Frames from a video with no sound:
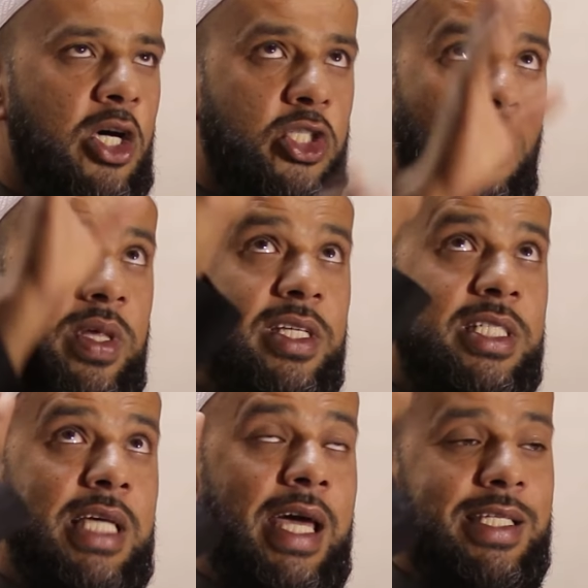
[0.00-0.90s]
So when the
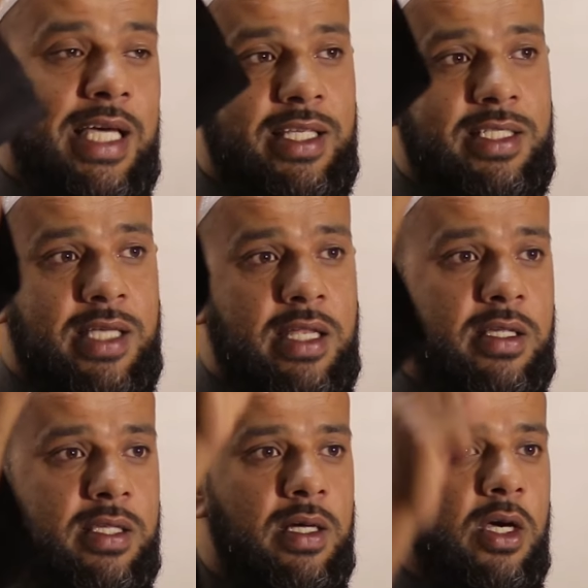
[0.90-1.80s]
sun is at its
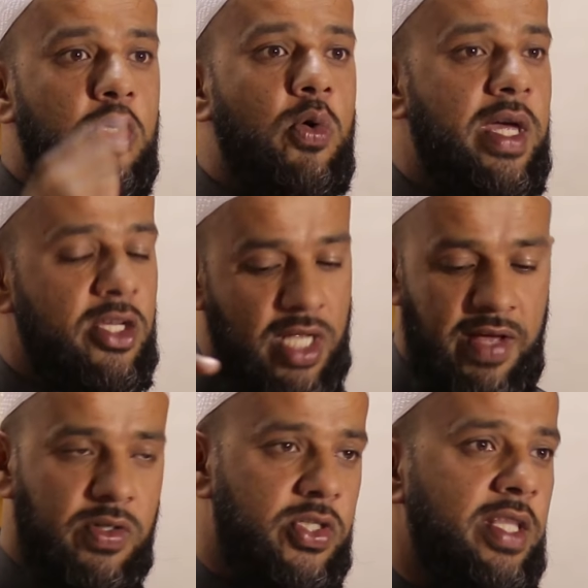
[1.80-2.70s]
zenith, your energy
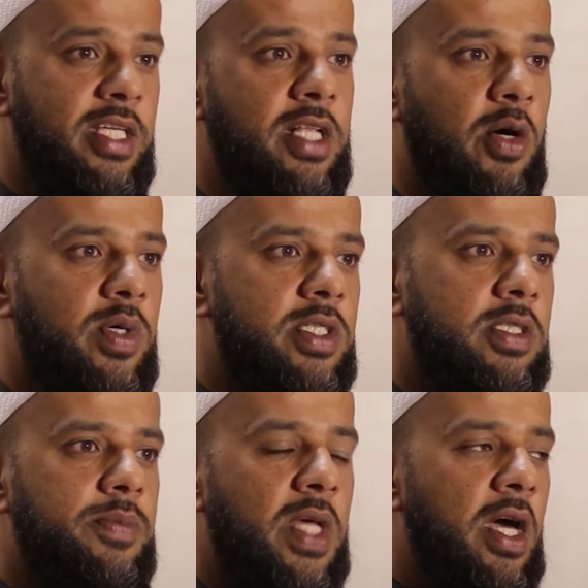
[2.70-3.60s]
levels are at its lowest.